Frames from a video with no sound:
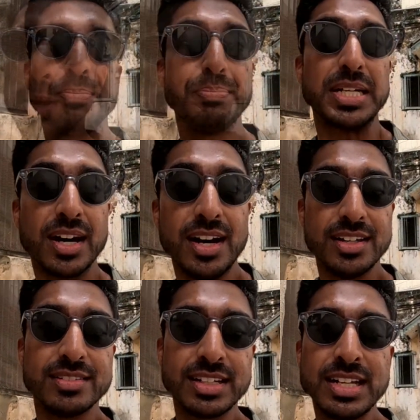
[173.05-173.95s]

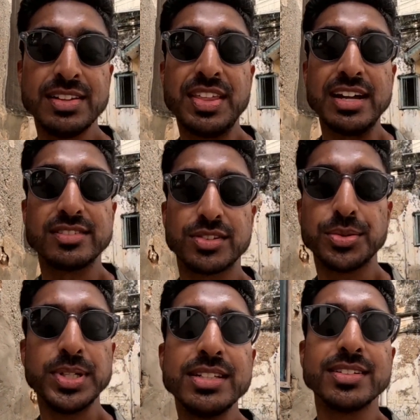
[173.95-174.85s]
because that's the
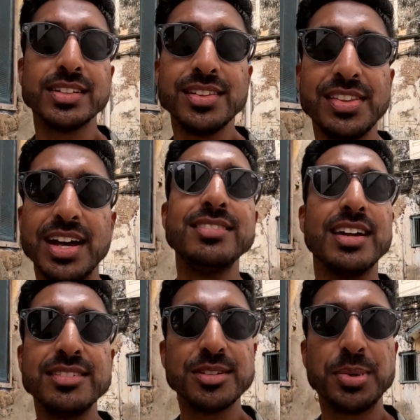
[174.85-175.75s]
reason that
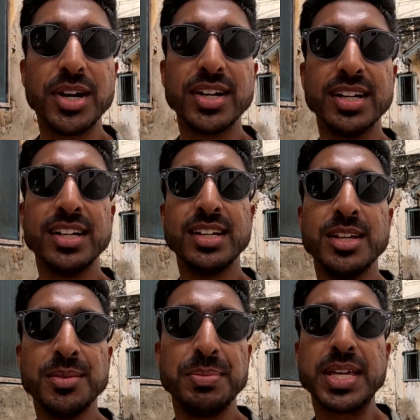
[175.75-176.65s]
Zanzibar
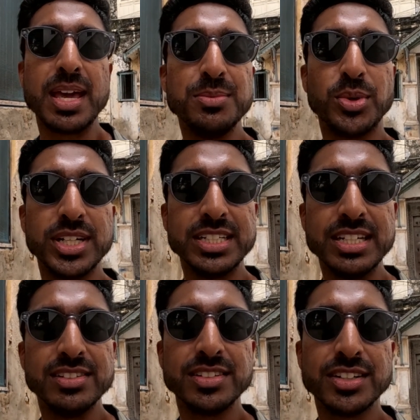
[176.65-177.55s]
became what it
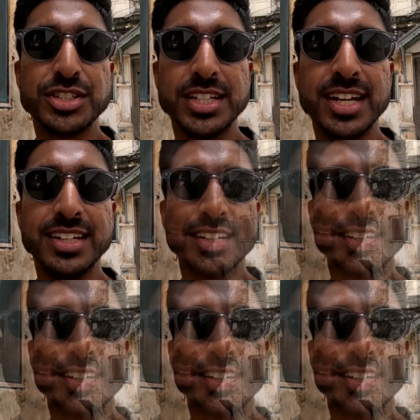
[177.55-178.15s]
is today.